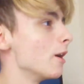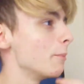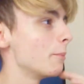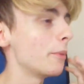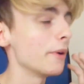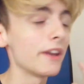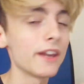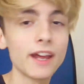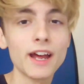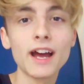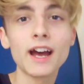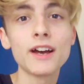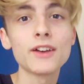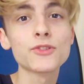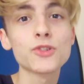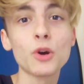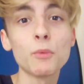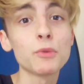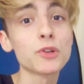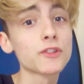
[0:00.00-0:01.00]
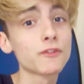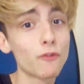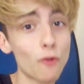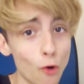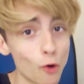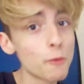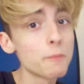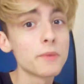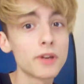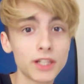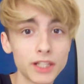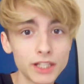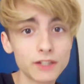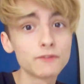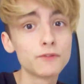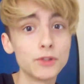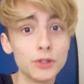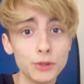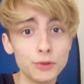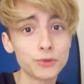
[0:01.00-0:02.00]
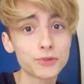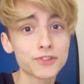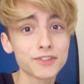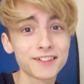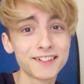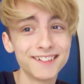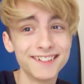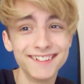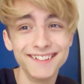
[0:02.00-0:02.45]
But it has almost 4 million views.